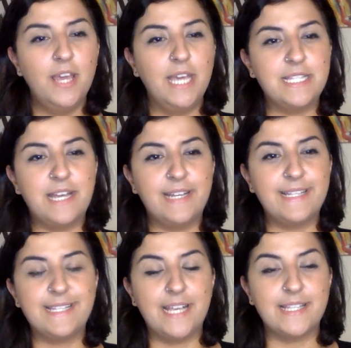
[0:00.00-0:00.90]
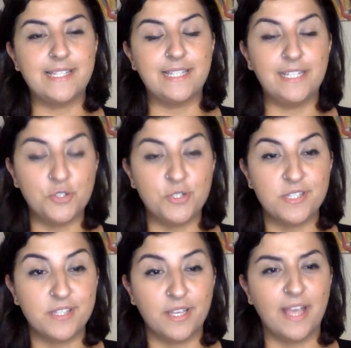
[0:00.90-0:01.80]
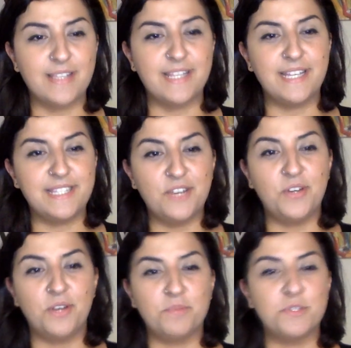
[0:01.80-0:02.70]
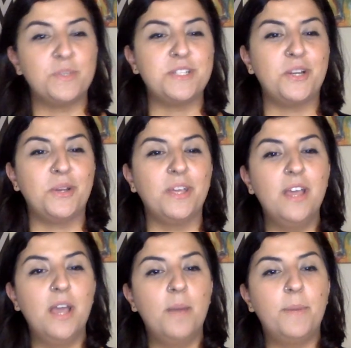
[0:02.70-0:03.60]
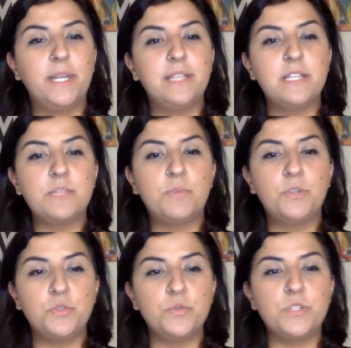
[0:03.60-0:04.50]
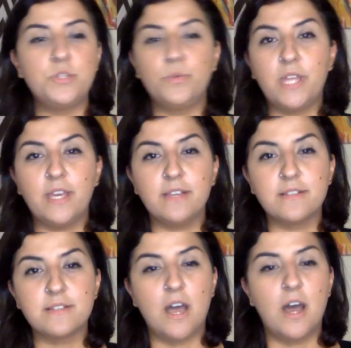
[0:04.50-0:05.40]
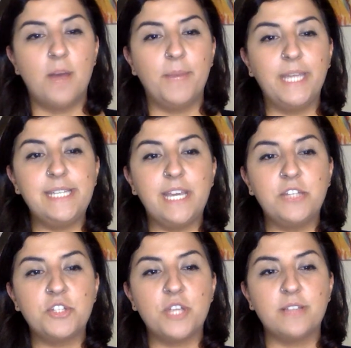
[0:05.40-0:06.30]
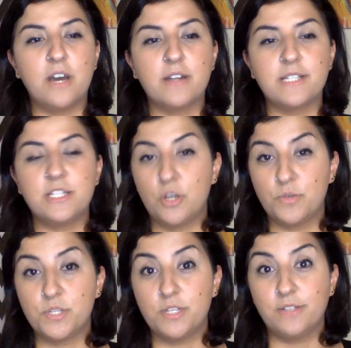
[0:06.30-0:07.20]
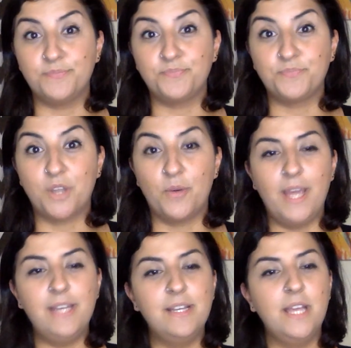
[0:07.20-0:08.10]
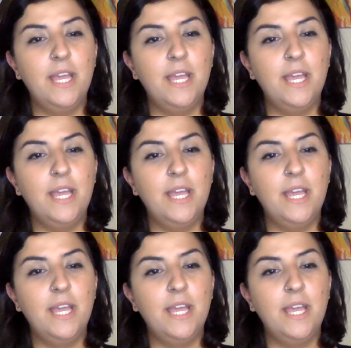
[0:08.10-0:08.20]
It's not as interesting as the anterior pituitary, but it does produce two things, ADH and oxytocin, okay?